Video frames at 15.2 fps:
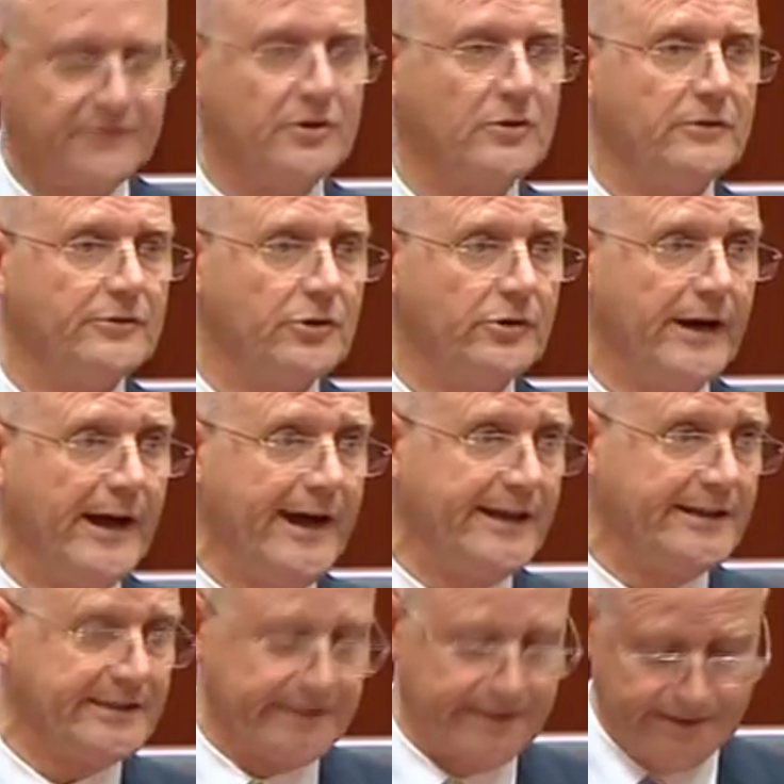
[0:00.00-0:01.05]

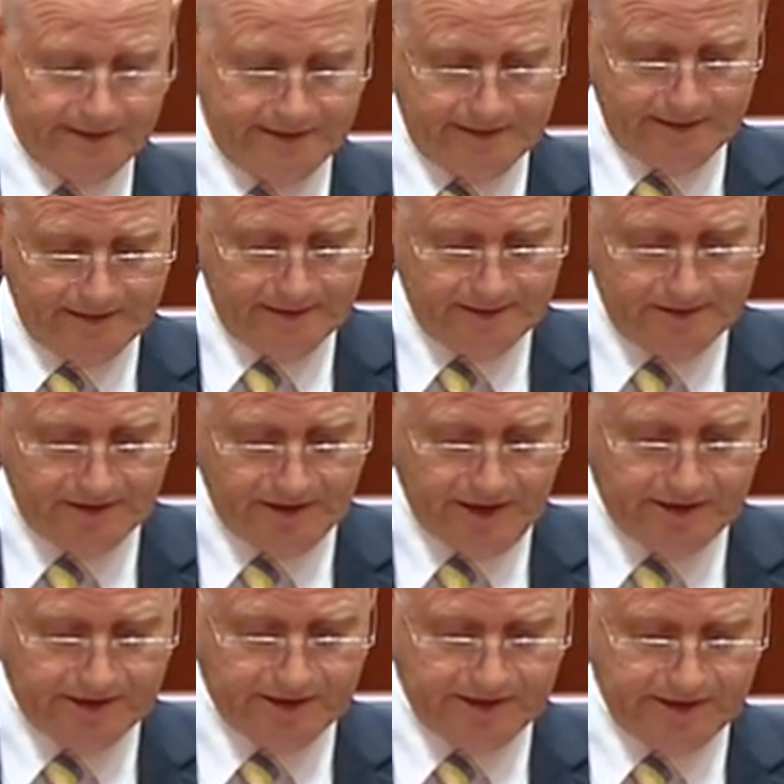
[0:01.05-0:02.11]
448,
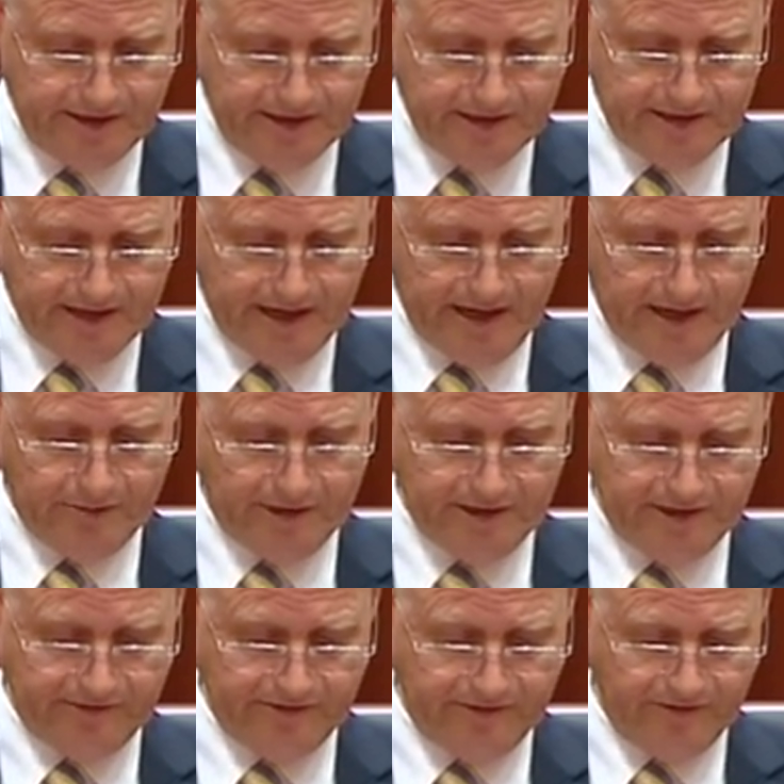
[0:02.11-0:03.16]
Senator Di Natale went
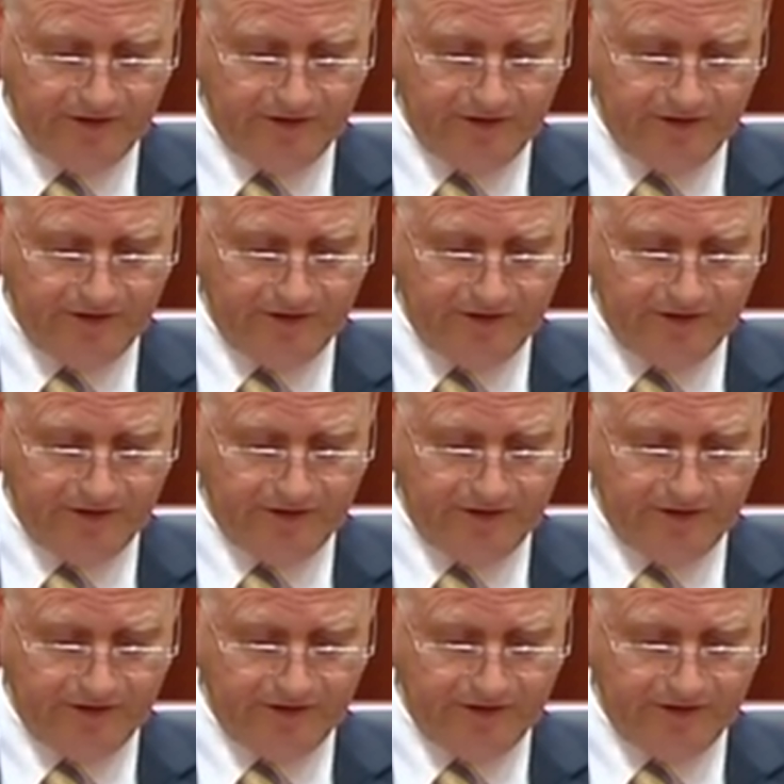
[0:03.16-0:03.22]
even